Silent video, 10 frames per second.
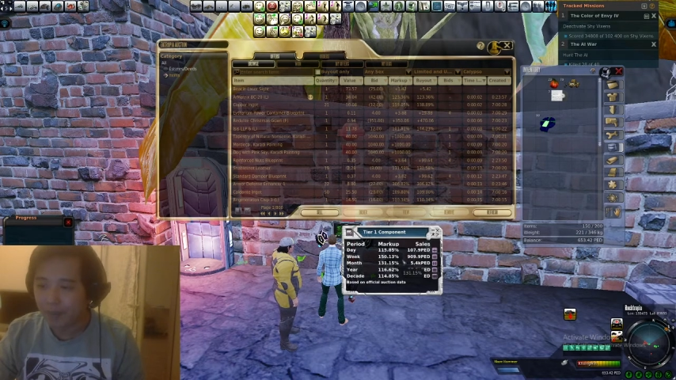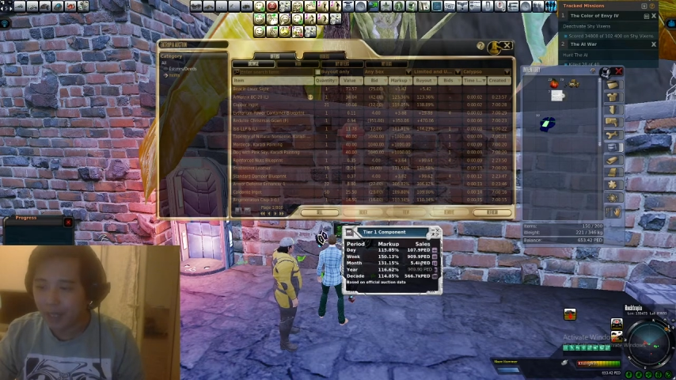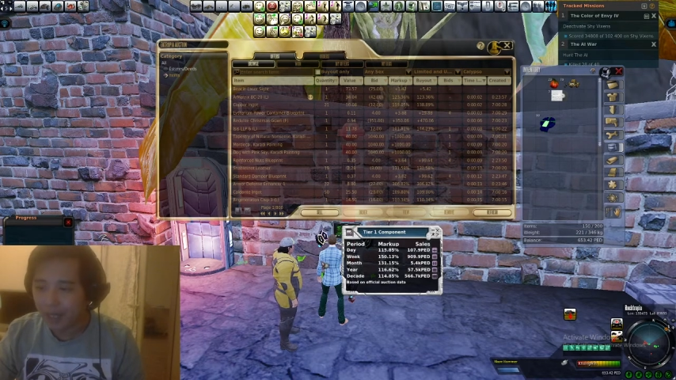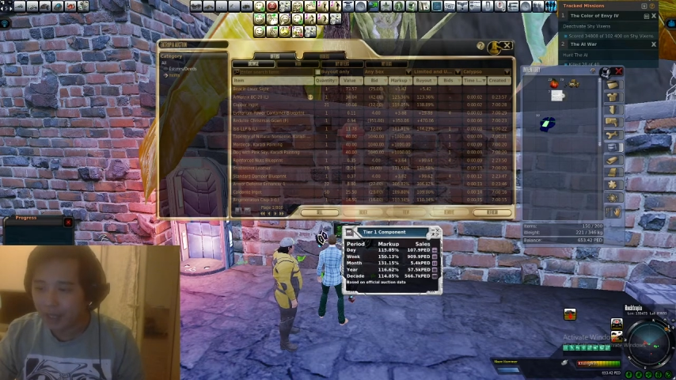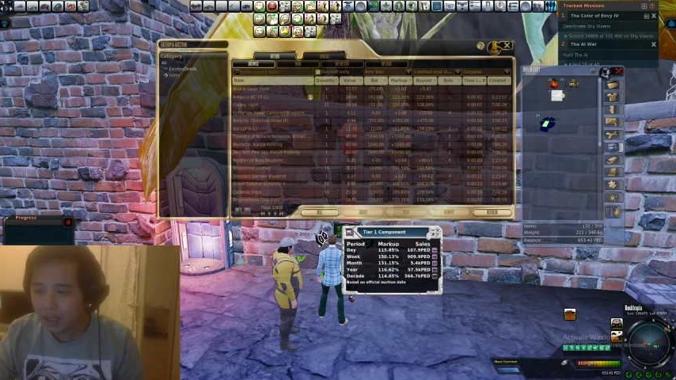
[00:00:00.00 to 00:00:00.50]

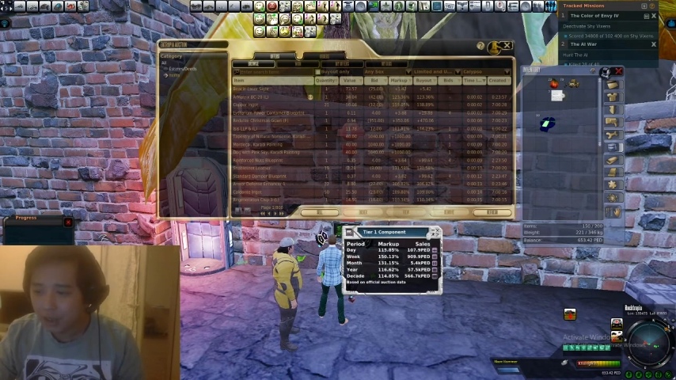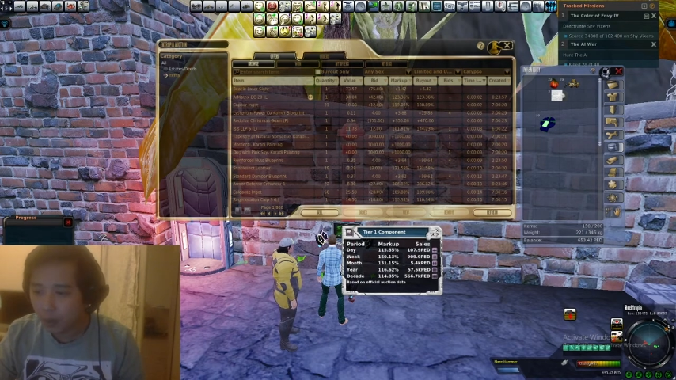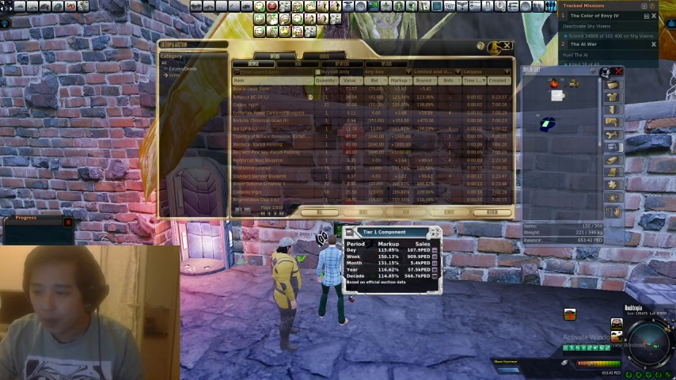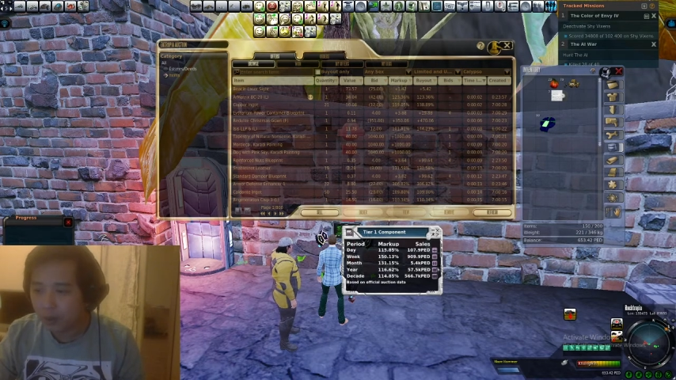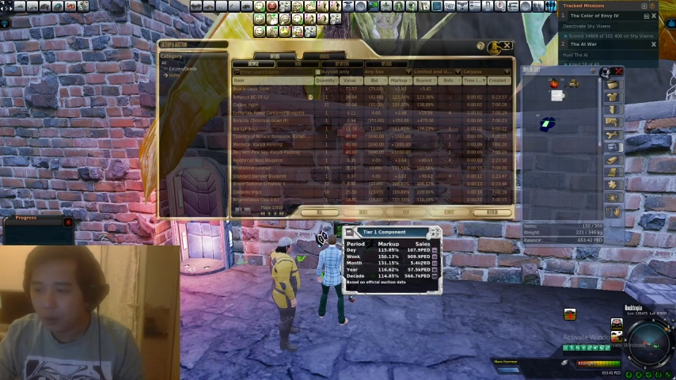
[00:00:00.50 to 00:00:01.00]
at this
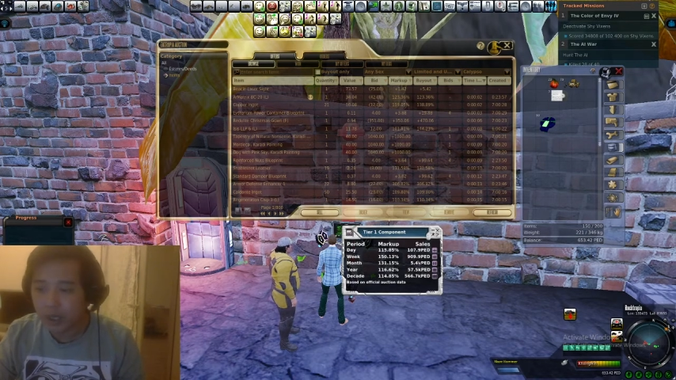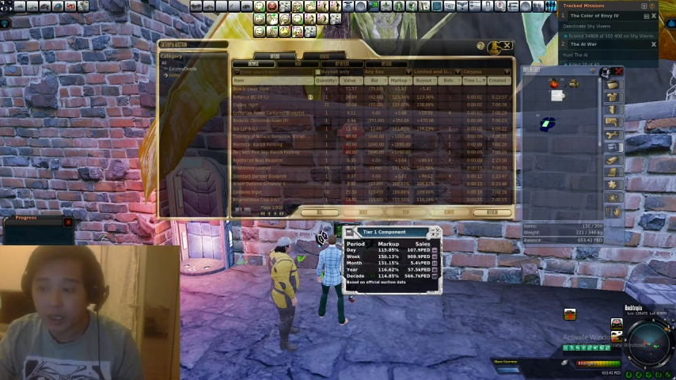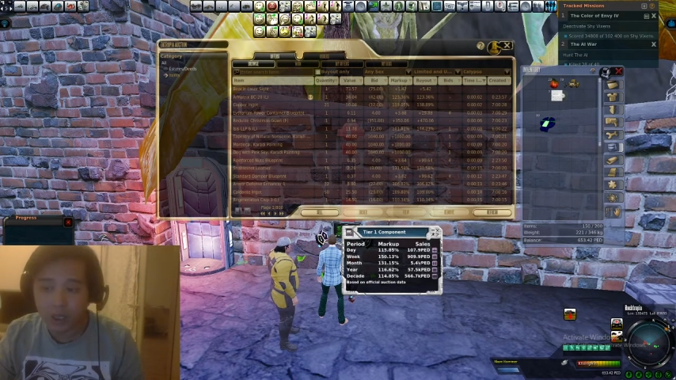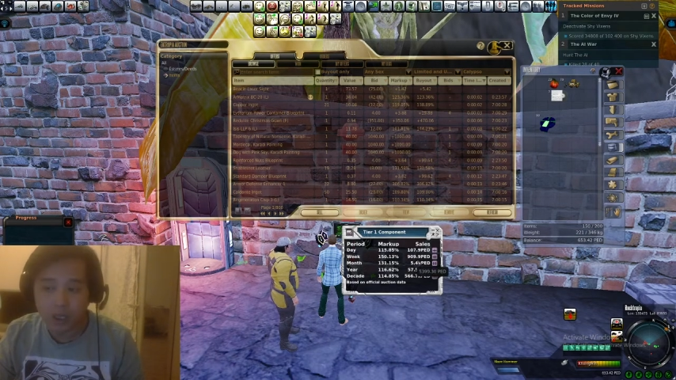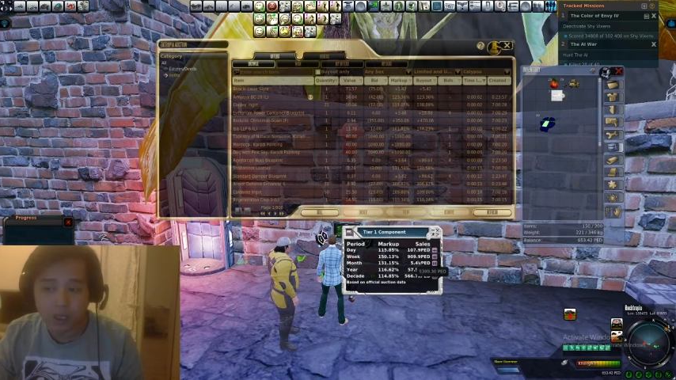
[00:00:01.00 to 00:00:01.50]
point, we're
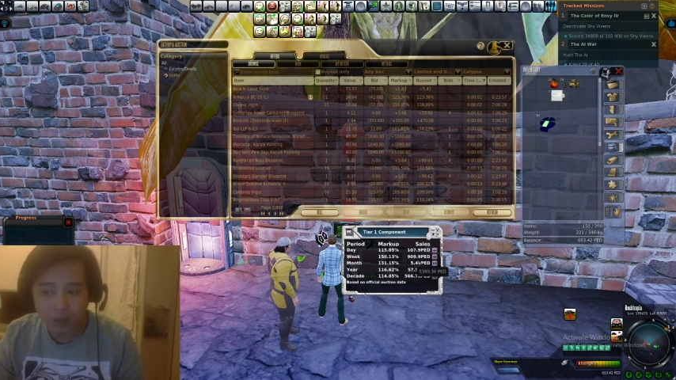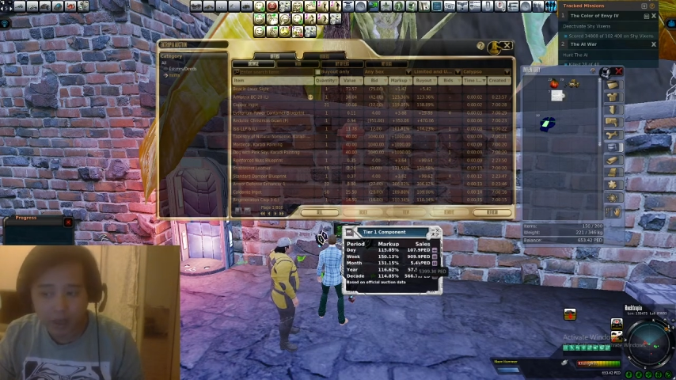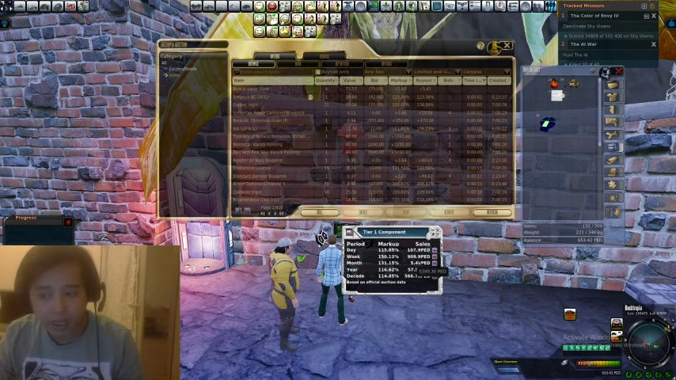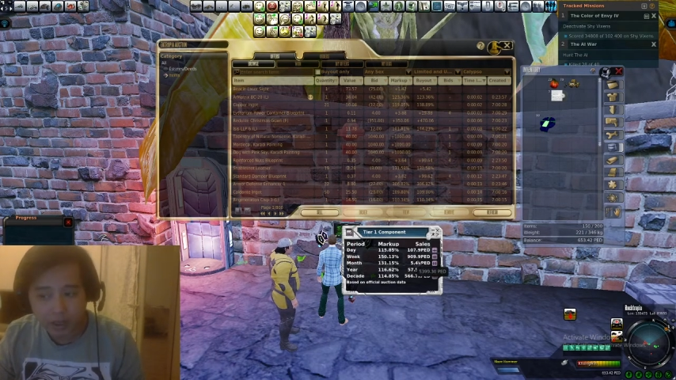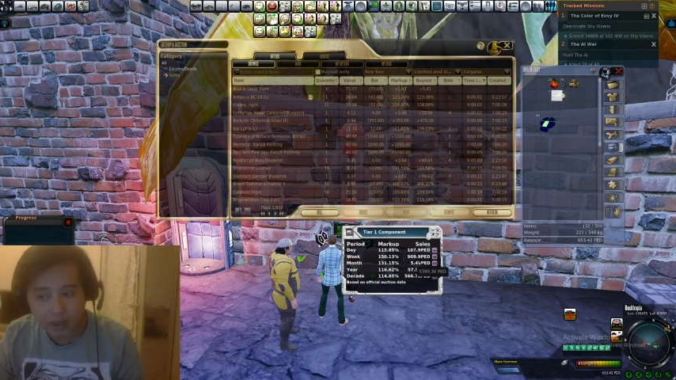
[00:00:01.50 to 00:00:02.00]
gonna look
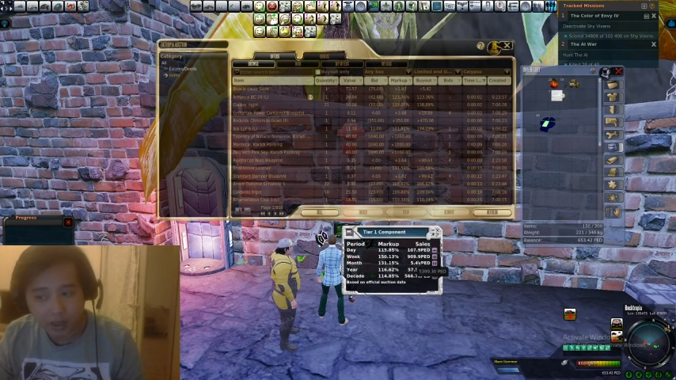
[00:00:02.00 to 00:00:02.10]
at